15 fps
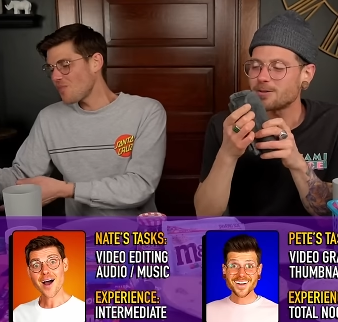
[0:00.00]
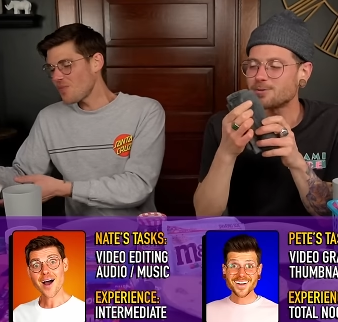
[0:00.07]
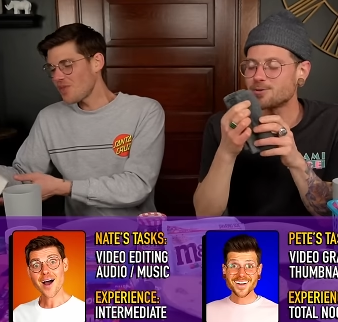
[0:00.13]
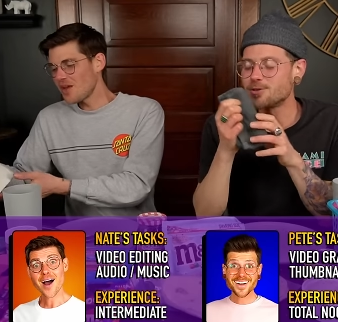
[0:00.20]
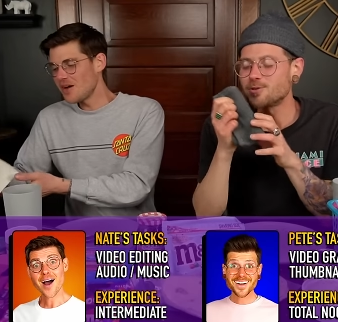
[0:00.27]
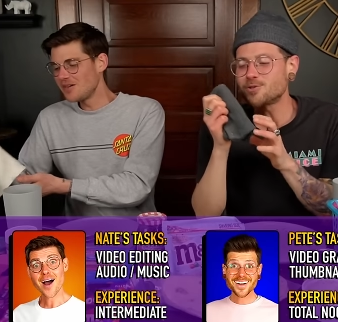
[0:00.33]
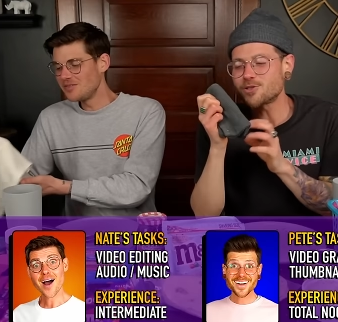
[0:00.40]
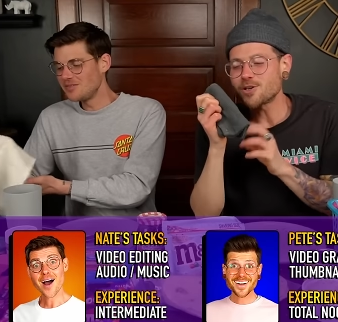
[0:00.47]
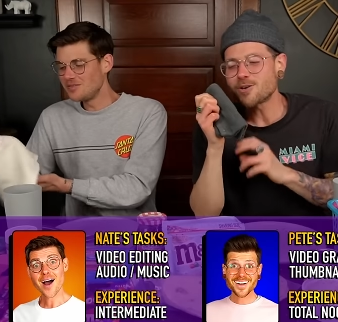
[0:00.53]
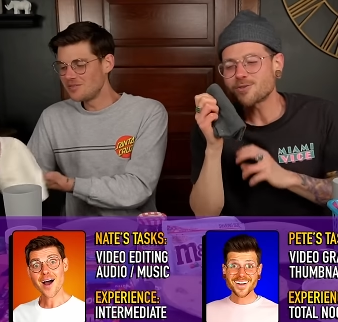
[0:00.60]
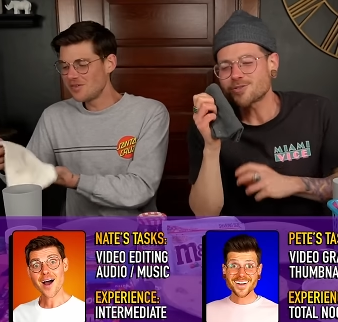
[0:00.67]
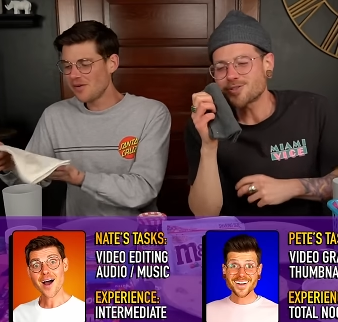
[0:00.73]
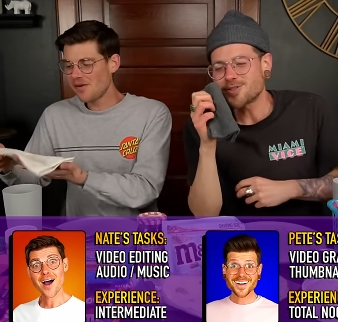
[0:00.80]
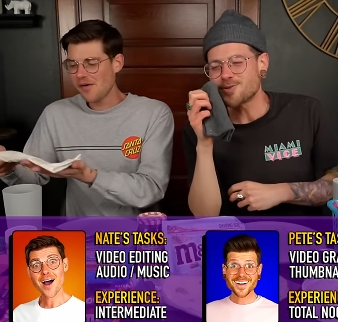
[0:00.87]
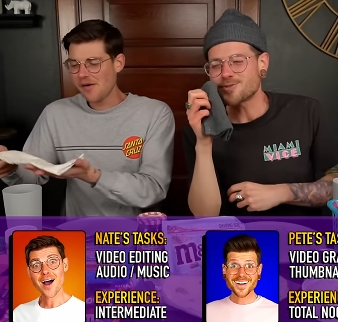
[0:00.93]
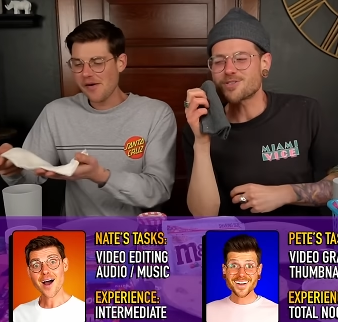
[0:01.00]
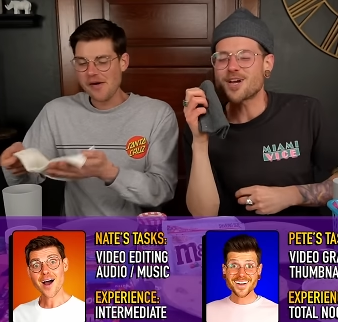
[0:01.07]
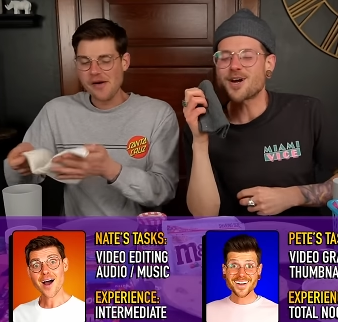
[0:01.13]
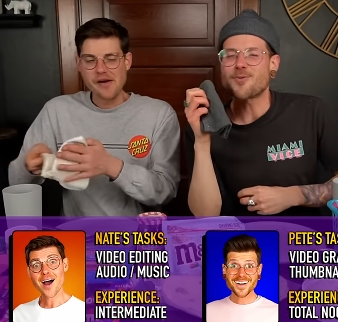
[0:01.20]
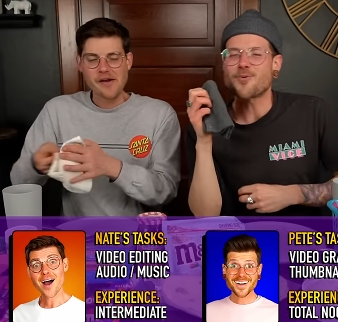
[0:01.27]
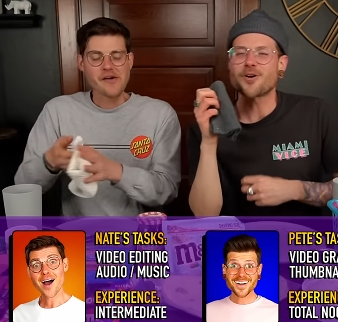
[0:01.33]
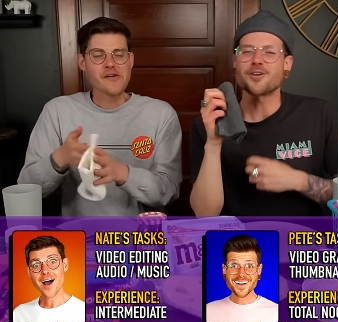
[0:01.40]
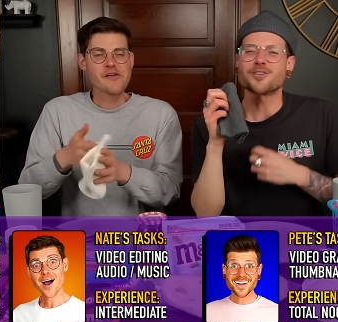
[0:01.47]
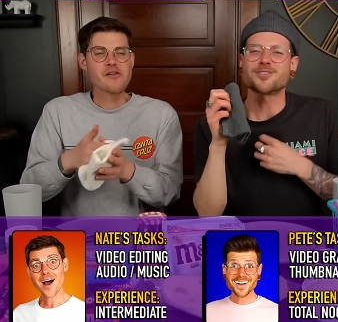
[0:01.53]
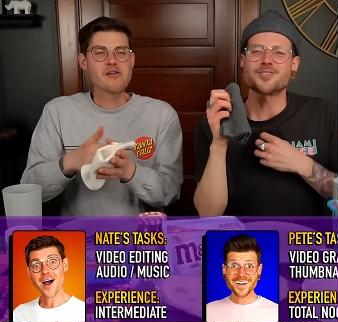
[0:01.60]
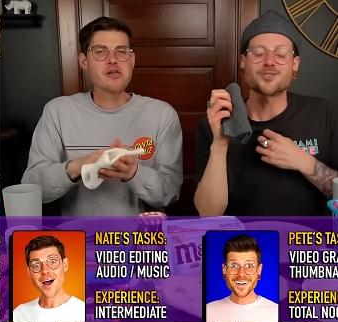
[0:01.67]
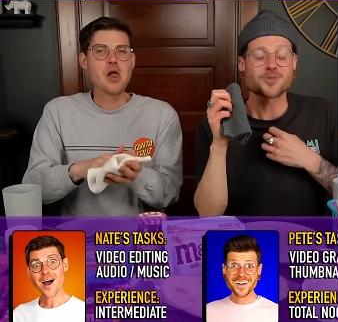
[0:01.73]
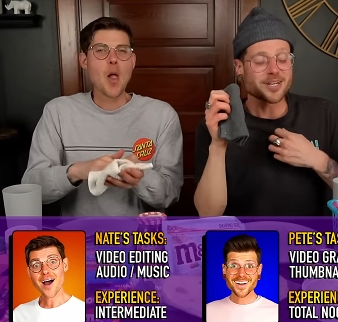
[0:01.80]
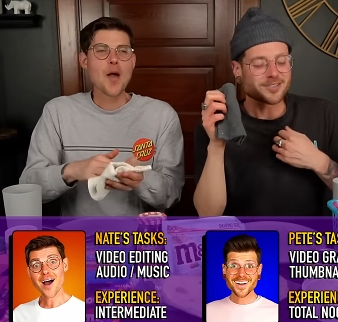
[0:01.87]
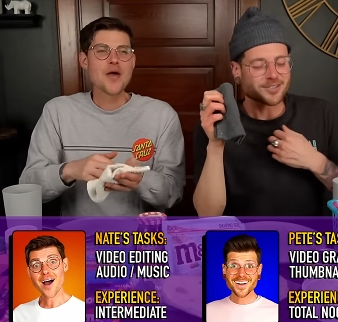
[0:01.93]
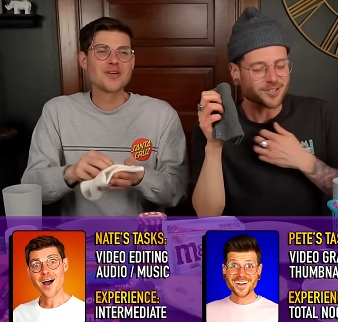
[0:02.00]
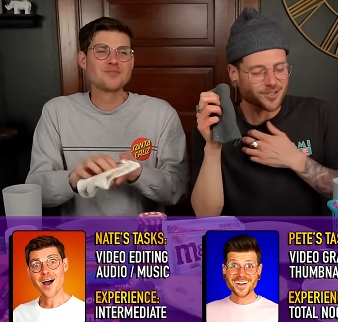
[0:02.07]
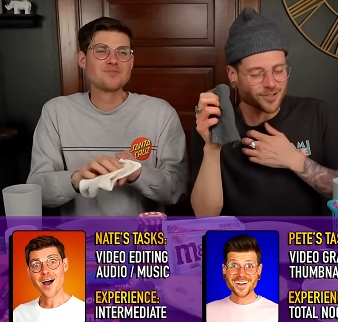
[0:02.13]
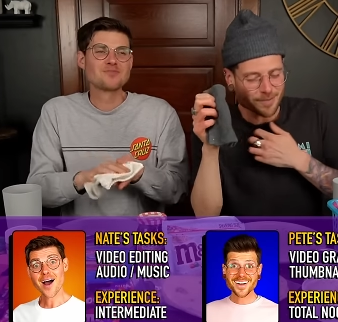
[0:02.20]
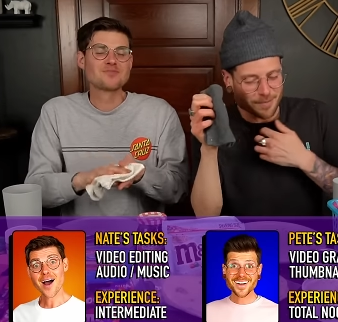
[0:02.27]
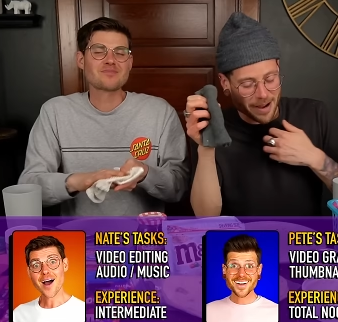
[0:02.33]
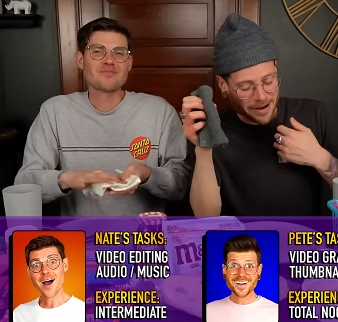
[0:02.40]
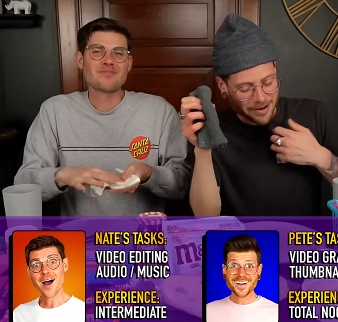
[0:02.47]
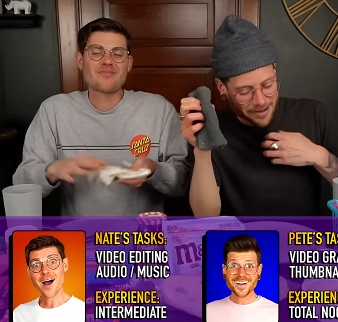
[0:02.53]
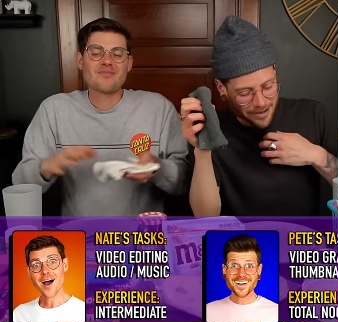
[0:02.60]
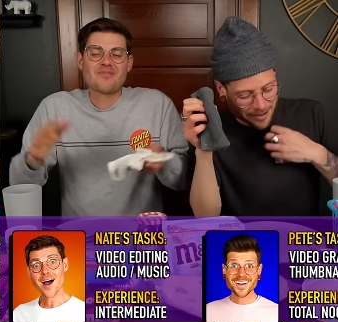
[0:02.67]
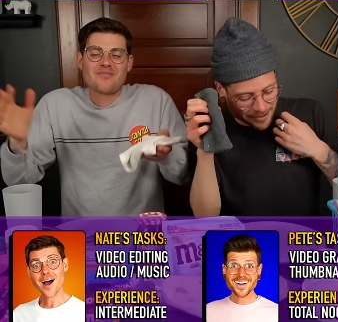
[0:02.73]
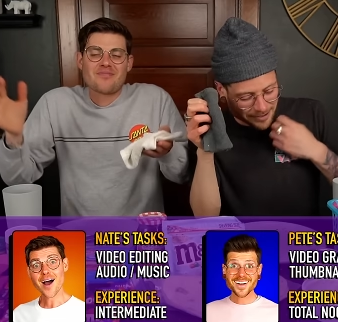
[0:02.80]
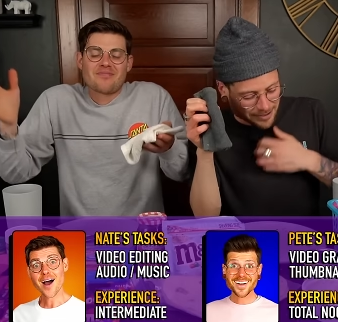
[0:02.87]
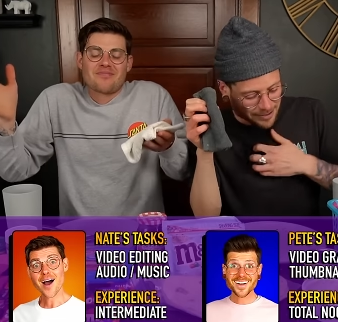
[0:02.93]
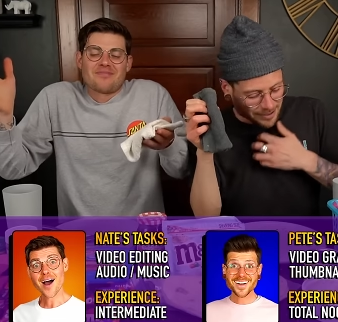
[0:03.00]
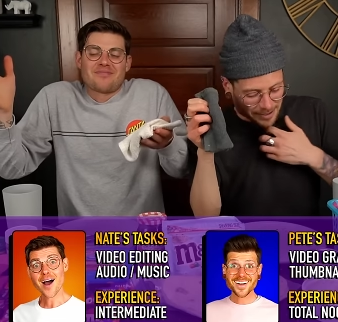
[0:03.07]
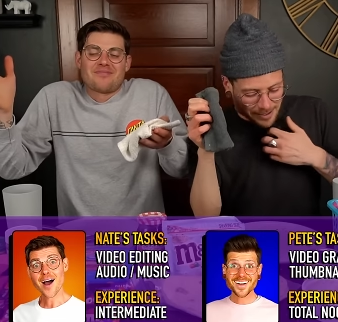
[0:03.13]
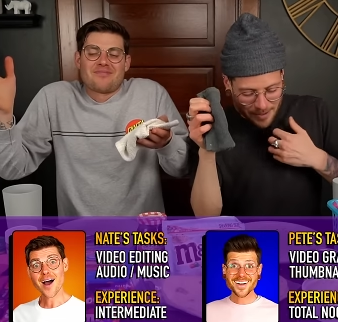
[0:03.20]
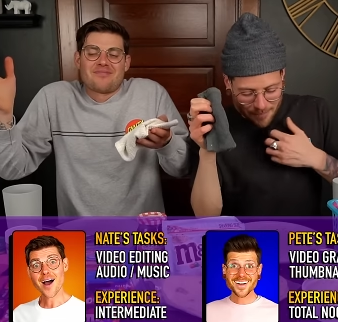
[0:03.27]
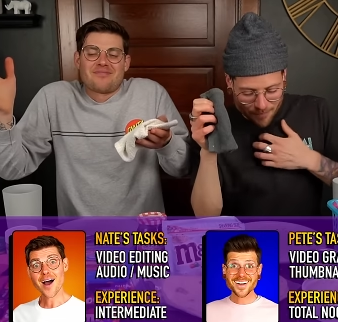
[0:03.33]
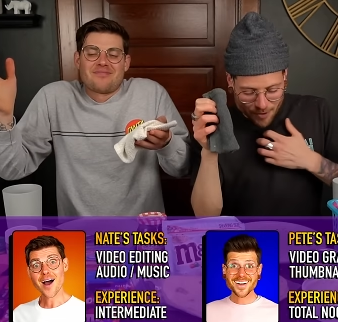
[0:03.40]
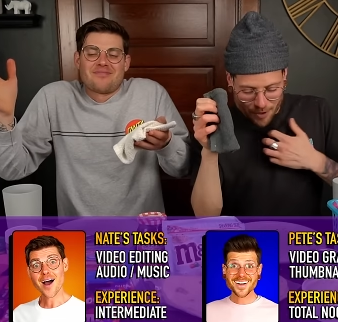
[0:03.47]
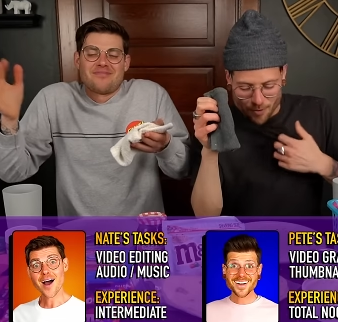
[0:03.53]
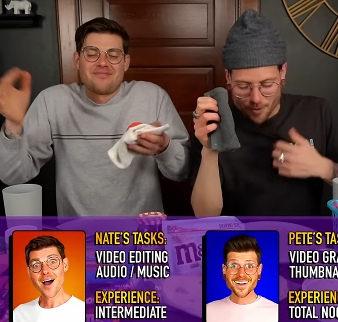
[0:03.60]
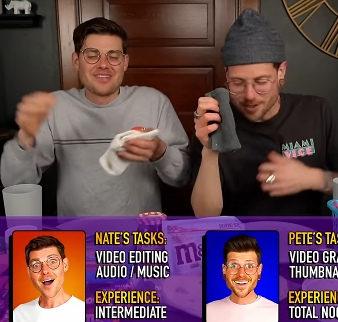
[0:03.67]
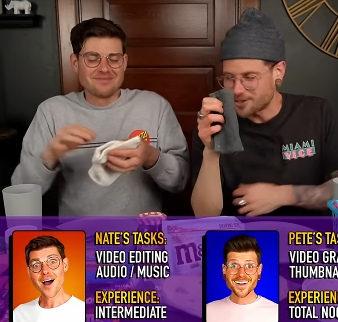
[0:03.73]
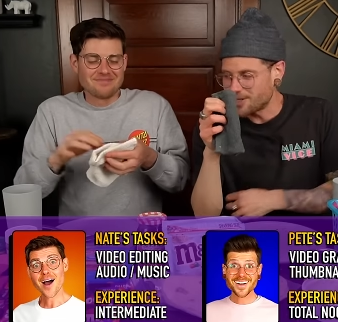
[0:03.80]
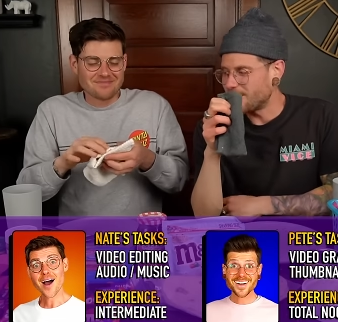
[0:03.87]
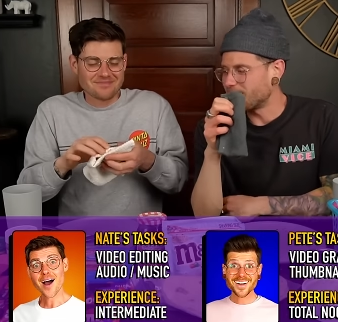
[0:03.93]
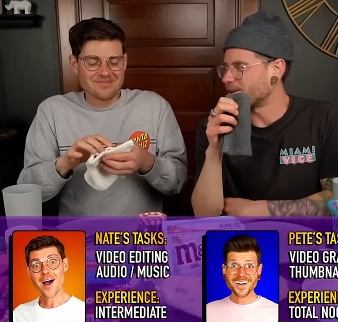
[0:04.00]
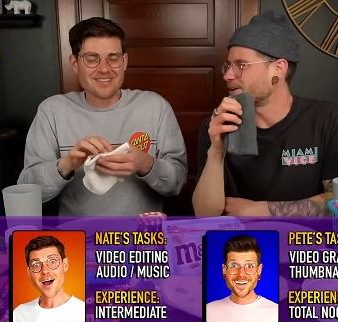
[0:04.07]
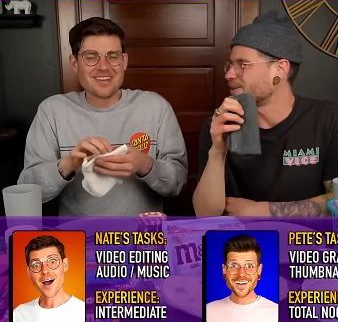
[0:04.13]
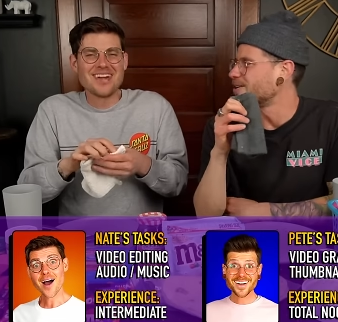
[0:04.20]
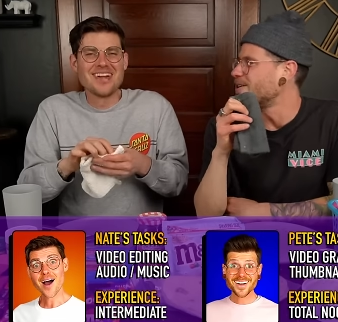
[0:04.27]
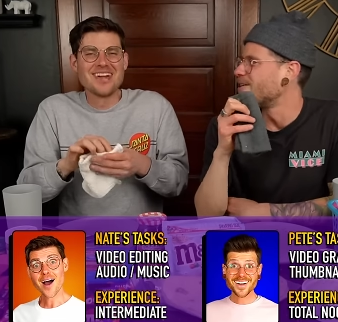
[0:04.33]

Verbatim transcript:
Speaker 1: you chose to use that word to transition back in to us talking.